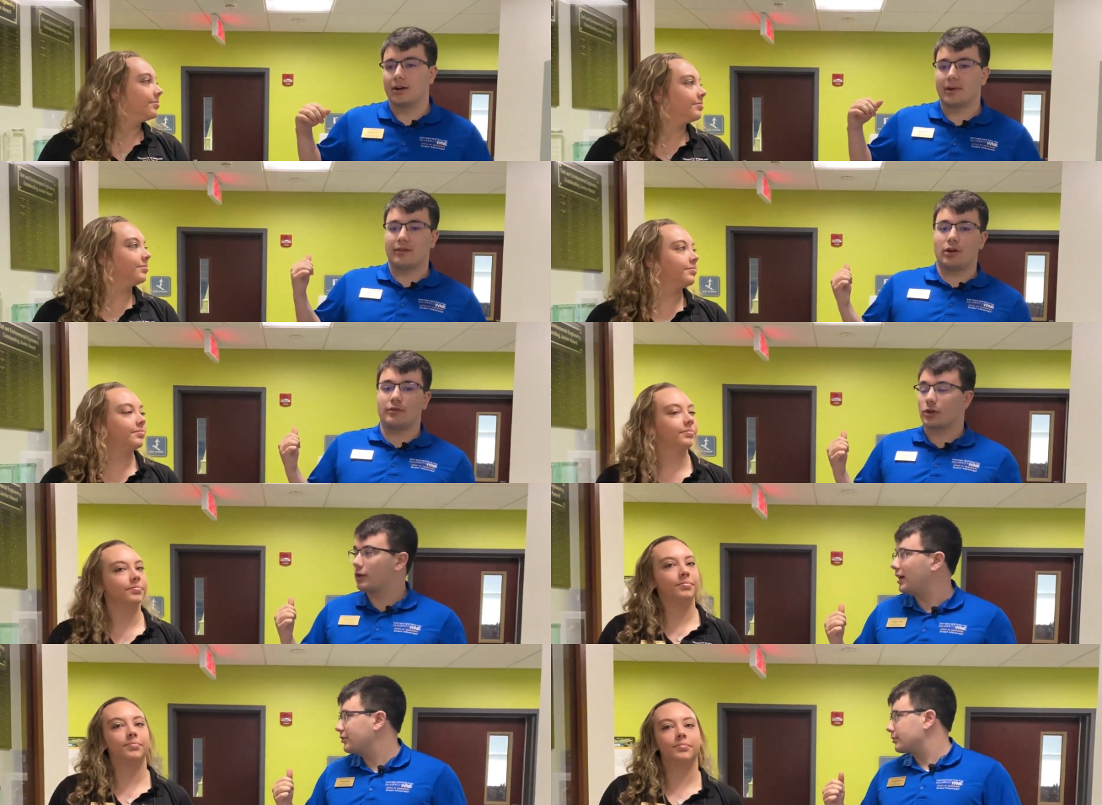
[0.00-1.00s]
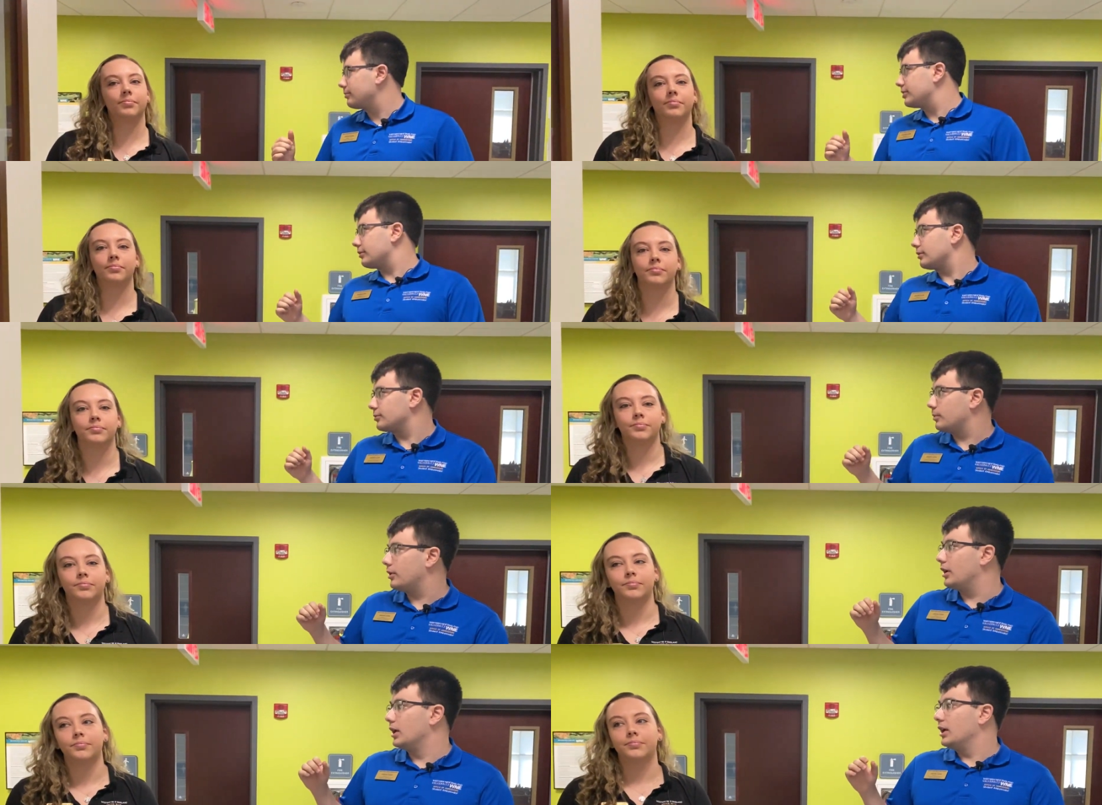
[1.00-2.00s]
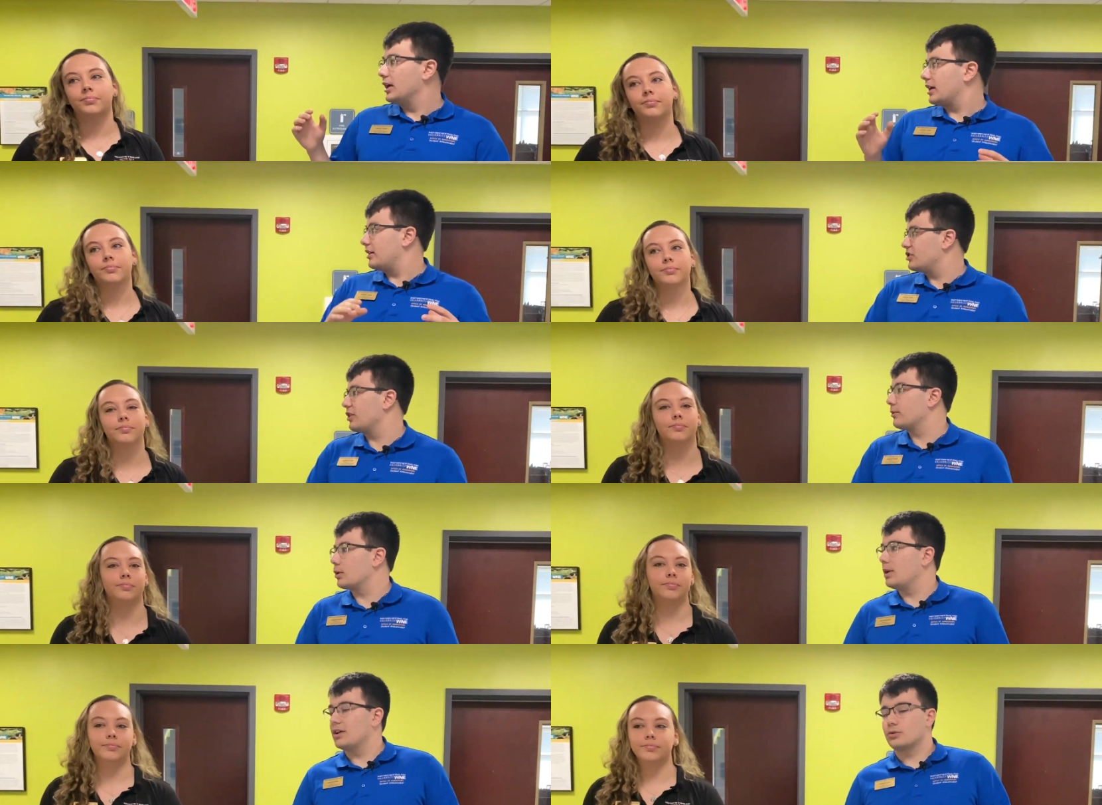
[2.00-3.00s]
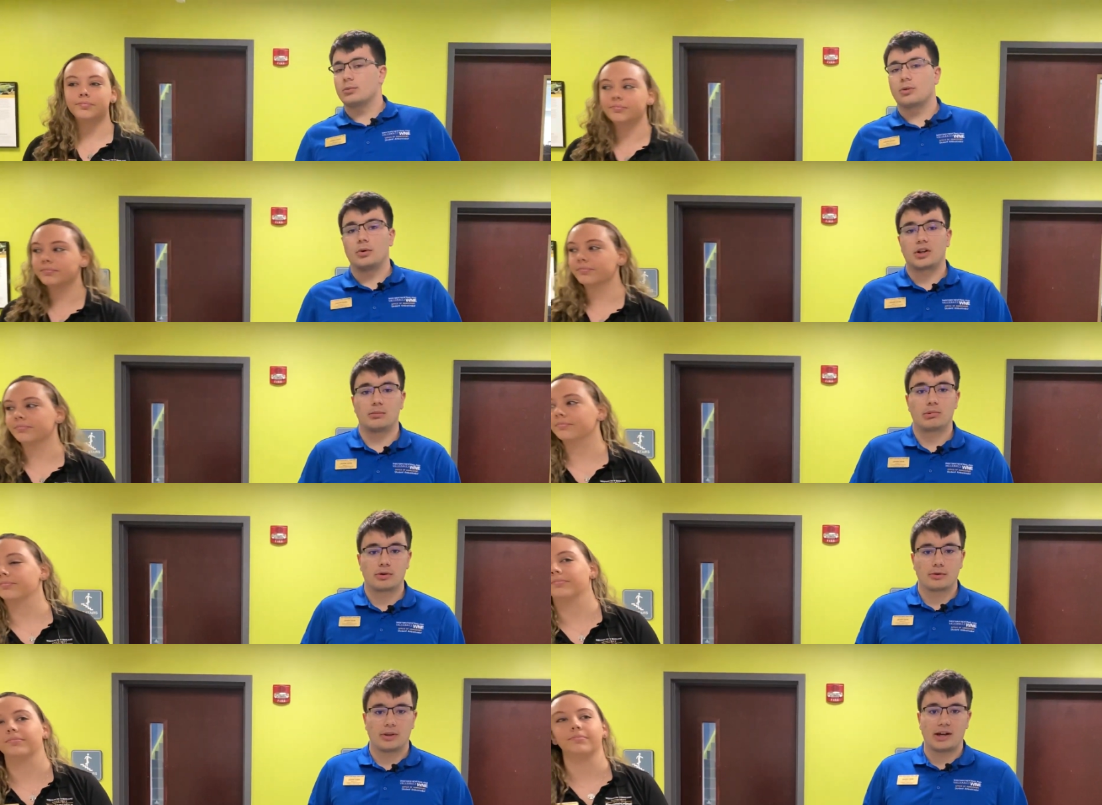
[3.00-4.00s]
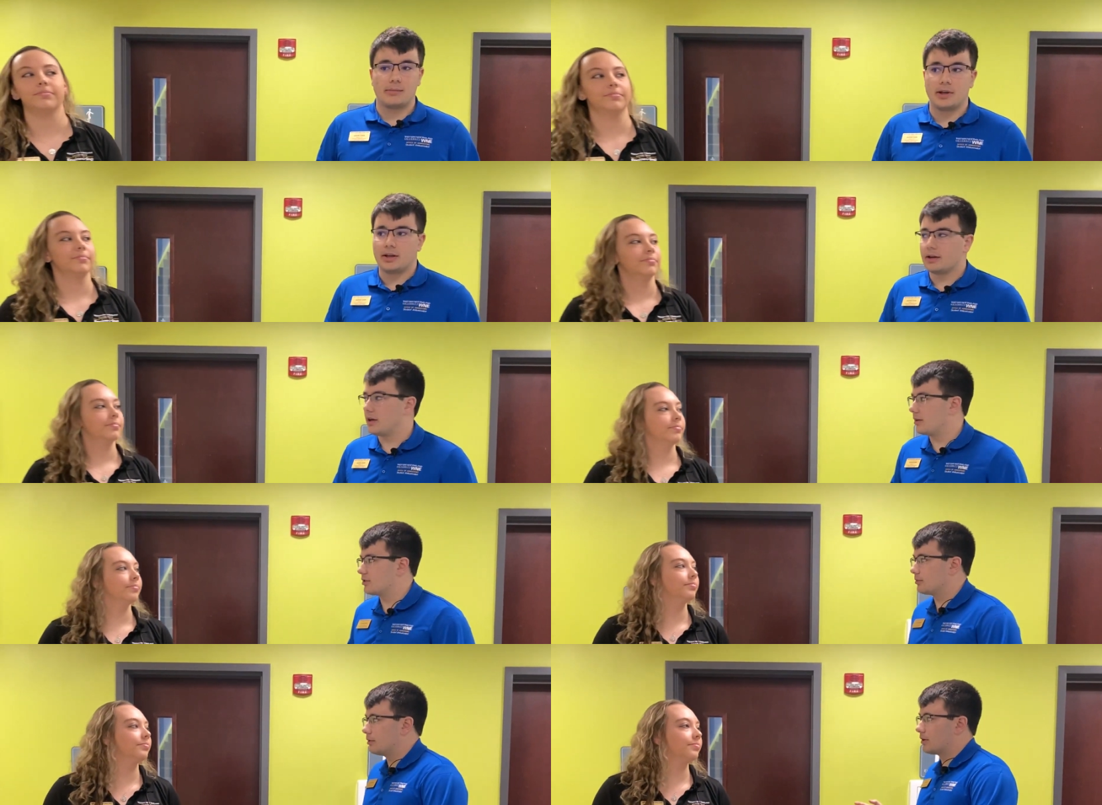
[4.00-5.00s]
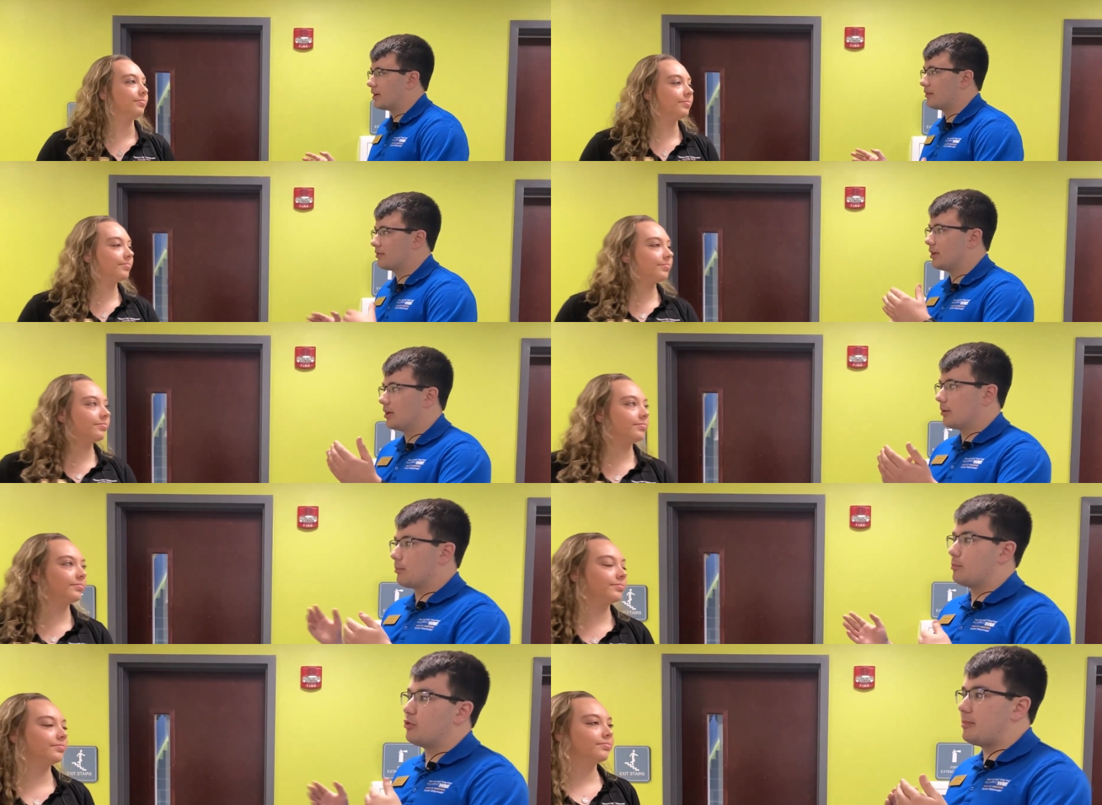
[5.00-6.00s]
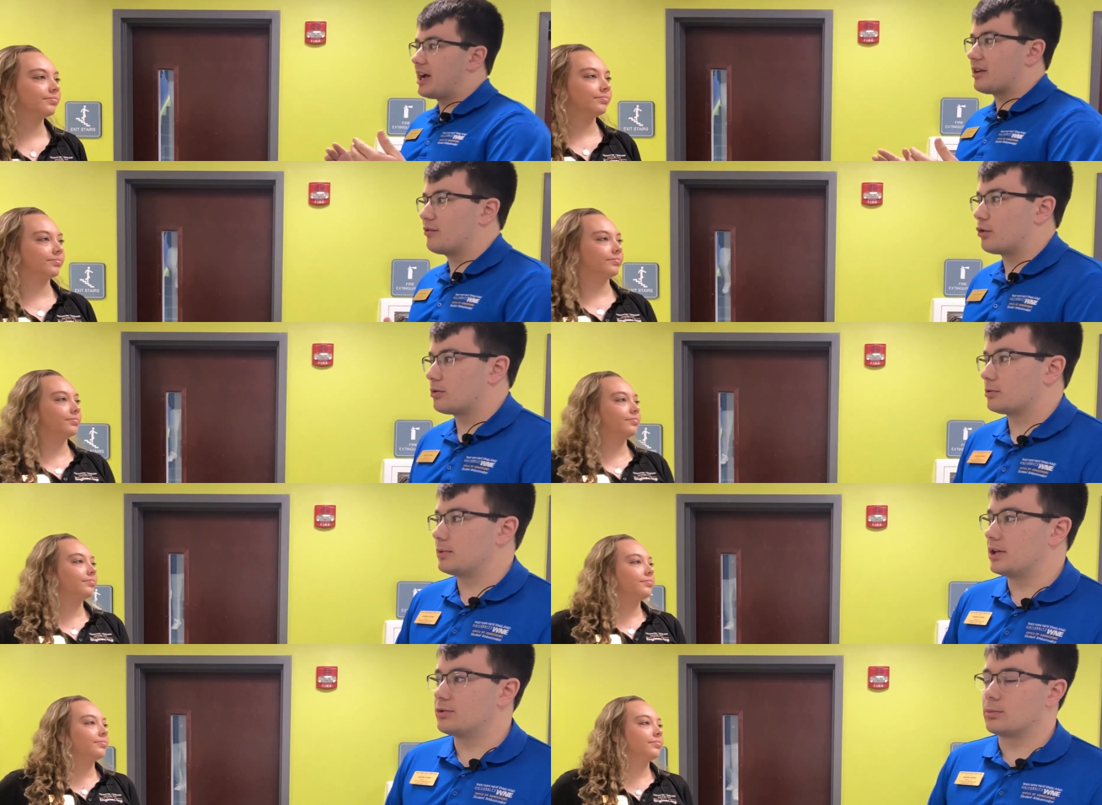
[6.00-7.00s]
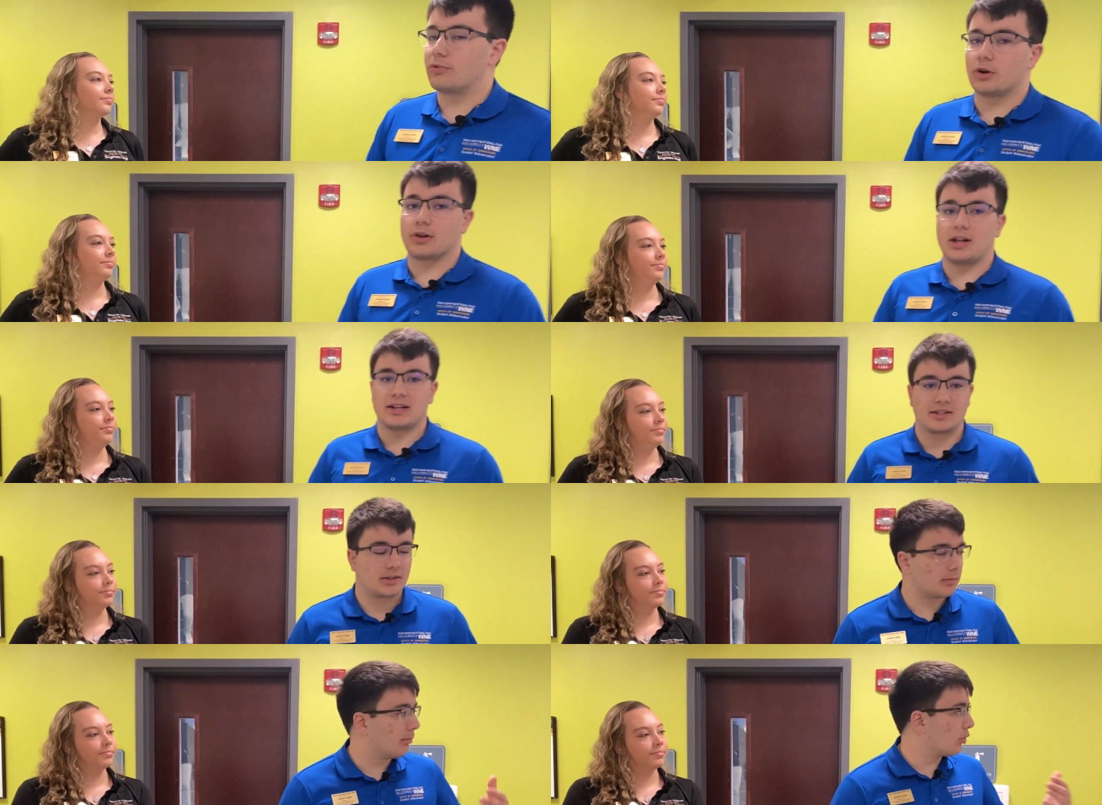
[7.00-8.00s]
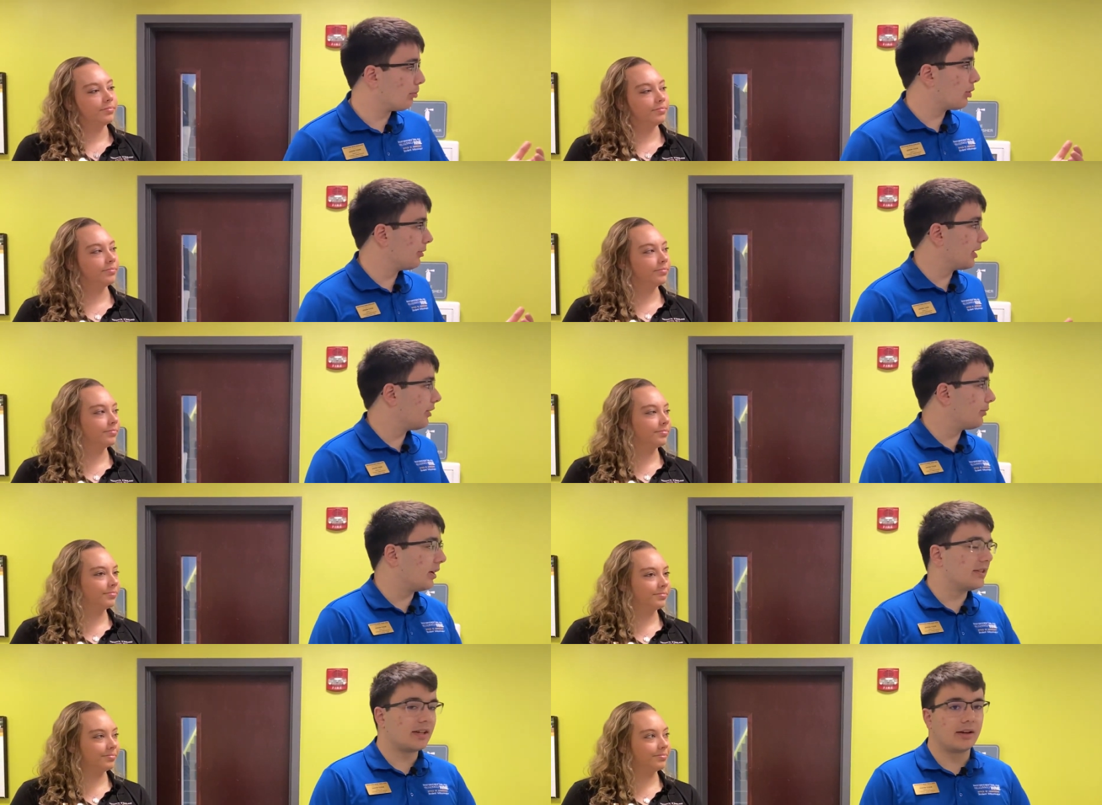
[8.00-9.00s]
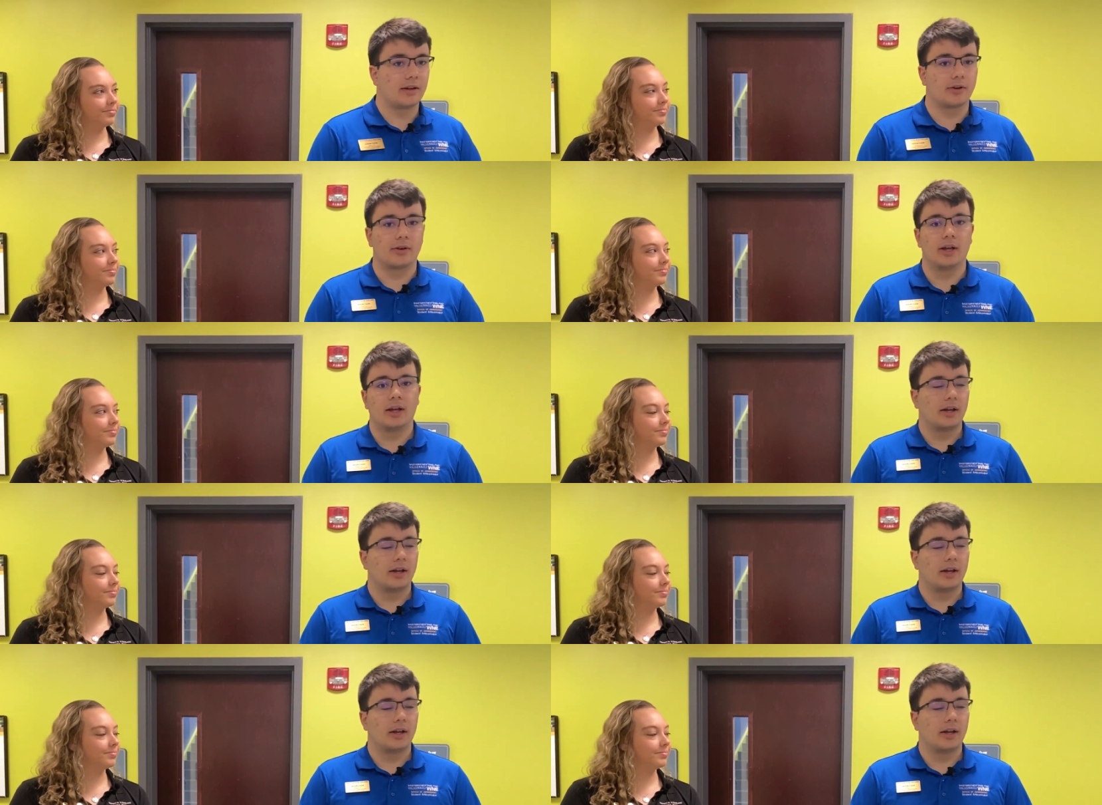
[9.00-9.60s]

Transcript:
Speaker 1: uh, we have all of our classrooms. So there's one kind of general classroom with one computer lab. So we'll kind of move back and forth between each room for our classes, but more importantly on the right side here